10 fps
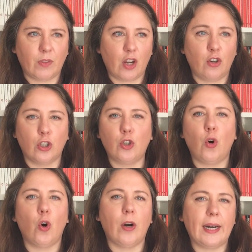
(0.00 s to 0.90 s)

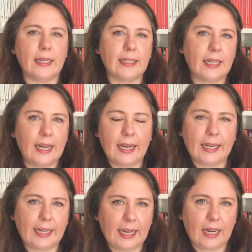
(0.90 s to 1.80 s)
notorious
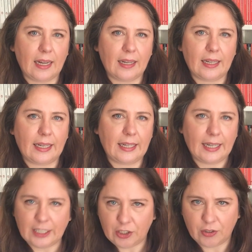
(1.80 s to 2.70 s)
killer in
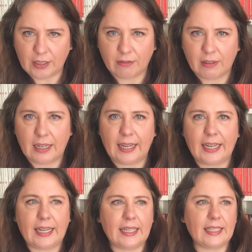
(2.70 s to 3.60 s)
history, really.
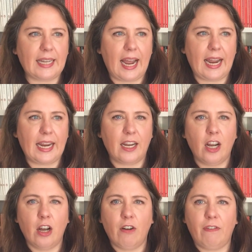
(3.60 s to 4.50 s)
He is a
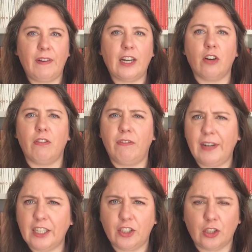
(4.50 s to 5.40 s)
figure of
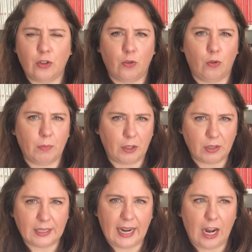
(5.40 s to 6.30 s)
fiction
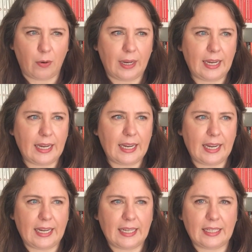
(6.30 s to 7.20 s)
almost now. He
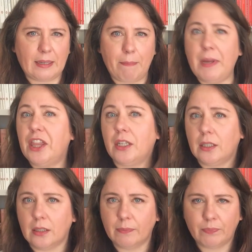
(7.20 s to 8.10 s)
is
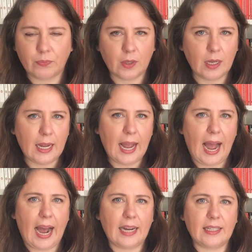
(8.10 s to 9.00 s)
mythical,
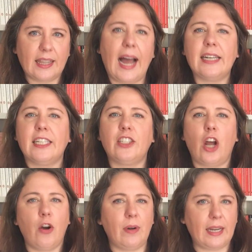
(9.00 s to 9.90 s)
and that has
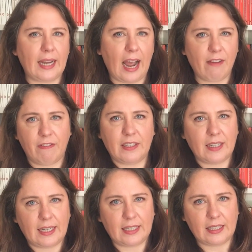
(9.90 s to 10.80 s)
only
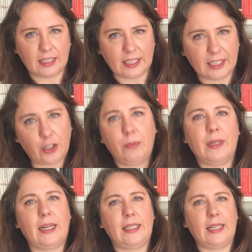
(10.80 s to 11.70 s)
emphasized the
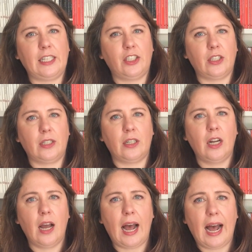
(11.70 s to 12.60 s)
dehumanization
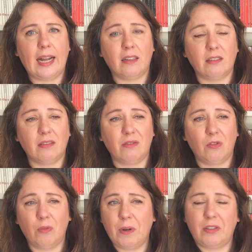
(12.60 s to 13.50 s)
and
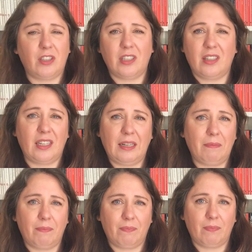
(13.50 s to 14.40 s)
almost just the
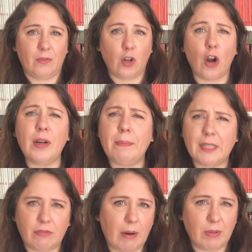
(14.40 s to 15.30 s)
not only
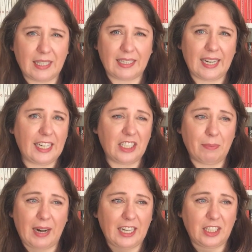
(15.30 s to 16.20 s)
misrepresentation
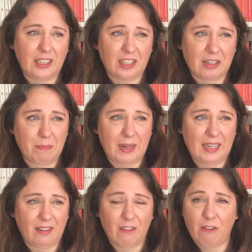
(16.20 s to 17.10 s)
but actually the
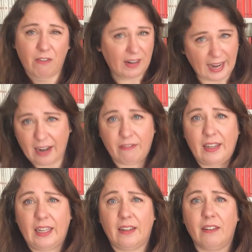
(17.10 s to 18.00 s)
complete
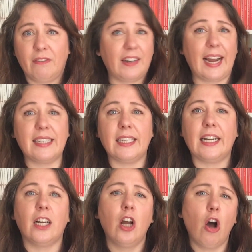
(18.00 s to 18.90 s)

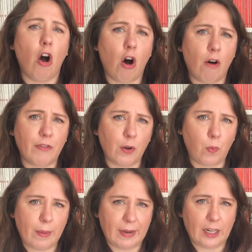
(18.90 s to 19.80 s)
forgetting of the
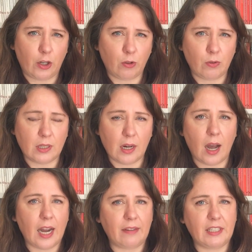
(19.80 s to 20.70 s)
women whose
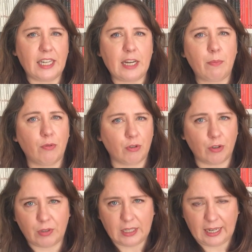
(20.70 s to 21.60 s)
lives he
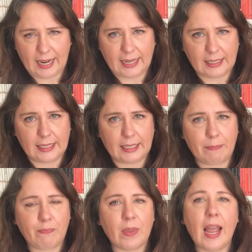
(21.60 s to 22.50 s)
brutally ended.
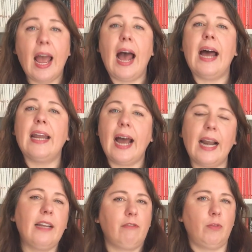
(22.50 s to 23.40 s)
And
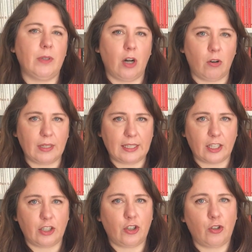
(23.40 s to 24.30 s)
Hallie Rubenhold is a
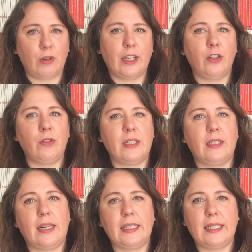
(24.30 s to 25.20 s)
historian who
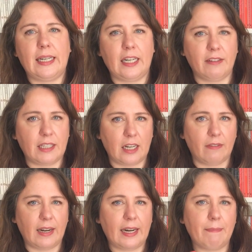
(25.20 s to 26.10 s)
decided enough's
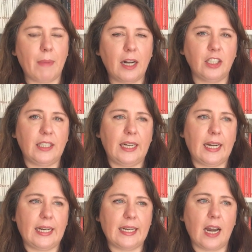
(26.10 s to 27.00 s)
enough, and much
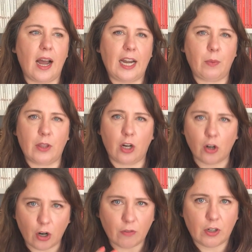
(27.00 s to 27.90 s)
in line with a
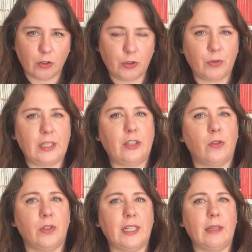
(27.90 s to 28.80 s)
lot of cultural
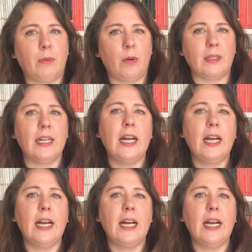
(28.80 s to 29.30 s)
discourse at the moment